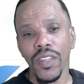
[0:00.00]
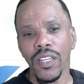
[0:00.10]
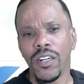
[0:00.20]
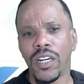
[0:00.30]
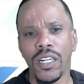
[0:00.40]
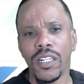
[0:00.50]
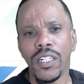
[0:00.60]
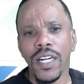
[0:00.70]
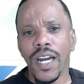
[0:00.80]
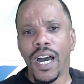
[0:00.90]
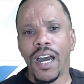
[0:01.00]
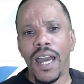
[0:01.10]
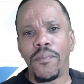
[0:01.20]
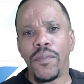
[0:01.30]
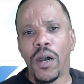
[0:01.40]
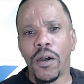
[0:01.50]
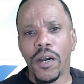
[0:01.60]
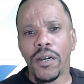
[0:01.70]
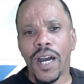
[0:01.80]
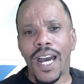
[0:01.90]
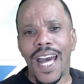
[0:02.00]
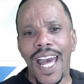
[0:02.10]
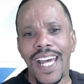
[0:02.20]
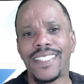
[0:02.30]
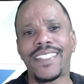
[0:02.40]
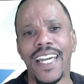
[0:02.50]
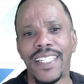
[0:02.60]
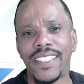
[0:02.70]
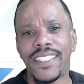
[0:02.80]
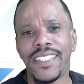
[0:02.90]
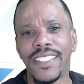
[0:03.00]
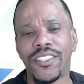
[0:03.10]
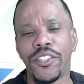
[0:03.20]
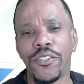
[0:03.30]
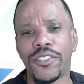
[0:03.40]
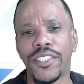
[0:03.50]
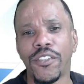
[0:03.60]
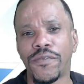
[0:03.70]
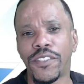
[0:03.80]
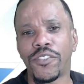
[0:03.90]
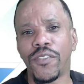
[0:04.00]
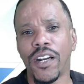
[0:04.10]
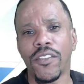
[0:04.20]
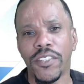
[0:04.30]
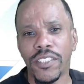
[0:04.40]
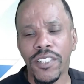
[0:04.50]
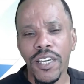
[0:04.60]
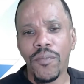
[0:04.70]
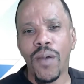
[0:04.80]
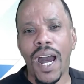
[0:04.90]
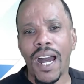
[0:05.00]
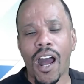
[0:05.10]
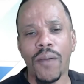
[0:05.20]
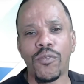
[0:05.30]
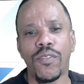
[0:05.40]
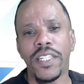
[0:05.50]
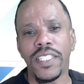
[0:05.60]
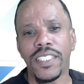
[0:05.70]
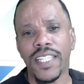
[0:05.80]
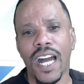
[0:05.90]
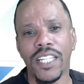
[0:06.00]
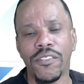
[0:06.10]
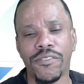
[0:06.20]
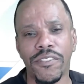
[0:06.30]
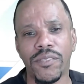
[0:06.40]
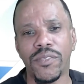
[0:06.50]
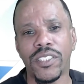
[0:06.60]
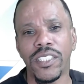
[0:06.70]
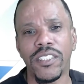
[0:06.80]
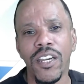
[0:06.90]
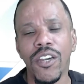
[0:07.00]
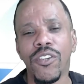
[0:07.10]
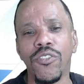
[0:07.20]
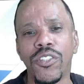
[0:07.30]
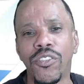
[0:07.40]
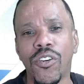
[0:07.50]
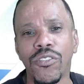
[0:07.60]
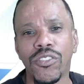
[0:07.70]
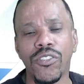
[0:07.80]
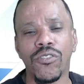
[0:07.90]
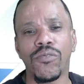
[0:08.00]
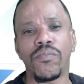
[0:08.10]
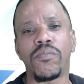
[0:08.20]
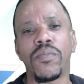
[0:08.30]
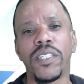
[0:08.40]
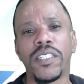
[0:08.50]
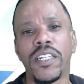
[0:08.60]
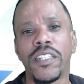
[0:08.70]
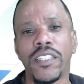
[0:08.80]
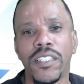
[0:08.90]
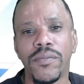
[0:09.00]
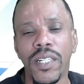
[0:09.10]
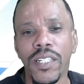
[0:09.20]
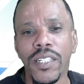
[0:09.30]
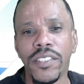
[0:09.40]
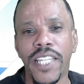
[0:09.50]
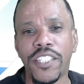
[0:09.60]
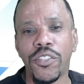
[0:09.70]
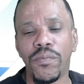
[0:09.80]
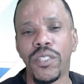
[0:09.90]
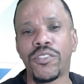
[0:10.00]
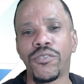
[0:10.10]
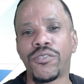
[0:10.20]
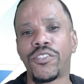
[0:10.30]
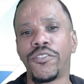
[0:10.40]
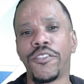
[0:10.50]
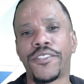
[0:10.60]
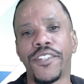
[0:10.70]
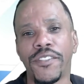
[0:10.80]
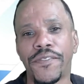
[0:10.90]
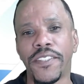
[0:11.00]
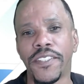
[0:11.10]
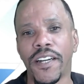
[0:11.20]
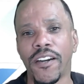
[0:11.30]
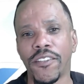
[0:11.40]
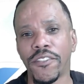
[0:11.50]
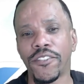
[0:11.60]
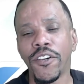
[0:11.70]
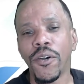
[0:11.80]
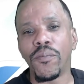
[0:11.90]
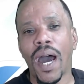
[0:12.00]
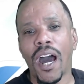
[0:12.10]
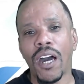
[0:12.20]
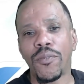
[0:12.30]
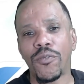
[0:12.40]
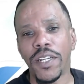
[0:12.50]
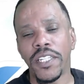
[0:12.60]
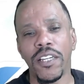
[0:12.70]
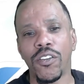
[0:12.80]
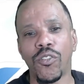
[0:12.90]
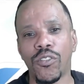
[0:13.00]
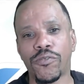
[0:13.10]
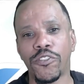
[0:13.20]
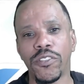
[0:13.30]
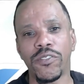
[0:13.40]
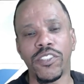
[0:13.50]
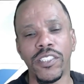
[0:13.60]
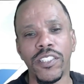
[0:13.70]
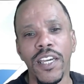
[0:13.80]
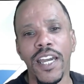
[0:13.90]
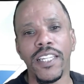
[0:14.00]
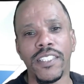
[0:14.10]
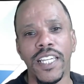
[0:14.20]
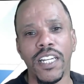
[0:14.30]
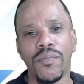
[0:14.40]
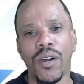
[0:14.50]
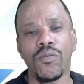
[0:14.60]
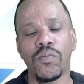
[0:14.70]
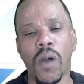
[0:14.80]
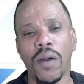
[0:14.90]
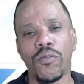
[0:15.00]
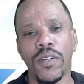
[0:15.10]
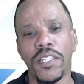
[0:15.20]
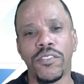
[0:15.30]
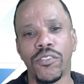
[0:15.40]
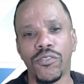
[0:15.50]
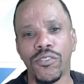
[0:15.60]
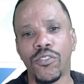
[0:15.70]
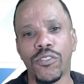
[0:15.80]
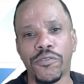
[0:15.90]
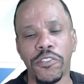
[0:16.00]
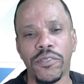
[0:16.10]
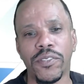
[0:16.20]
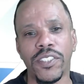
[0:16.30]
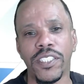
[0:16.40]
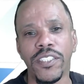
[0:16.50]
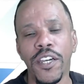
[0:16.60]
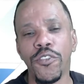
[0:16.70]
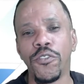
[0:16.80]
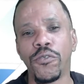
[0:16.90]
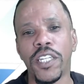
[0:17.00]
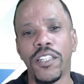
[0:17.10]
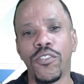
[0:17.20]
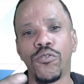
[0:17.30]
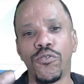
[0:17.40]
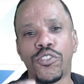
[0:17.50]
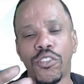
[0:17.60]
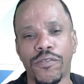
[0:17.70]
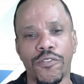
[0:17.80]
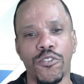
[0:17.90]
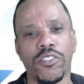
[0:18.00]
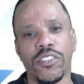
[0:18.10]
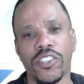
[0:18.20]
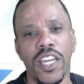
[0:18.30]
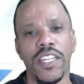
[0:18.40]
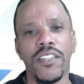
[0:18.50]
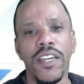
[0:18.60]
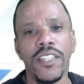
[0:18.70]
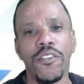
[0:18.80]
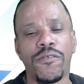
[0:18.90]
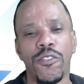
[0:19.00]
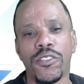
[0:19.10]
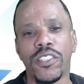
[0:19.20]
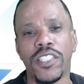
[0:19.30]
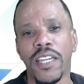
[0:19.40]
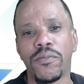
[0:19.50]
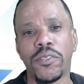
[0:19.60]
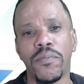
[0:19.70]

uh, an asset to yourself and to others by operating these higher frequencies, you can also become detrimental to yourself and others by operating in lower frequencies. And the thing about operating in those lower frequencies, you can lose your first estate. The first estate was the